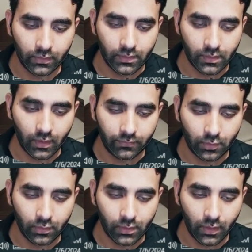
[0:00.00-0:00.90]
a
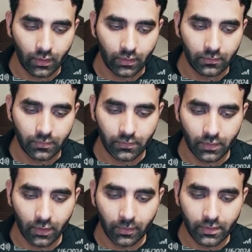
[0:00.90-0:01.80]
variety of plans,
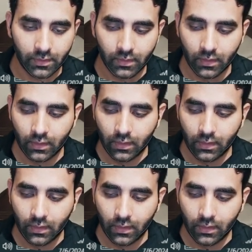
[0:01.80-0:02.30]
but for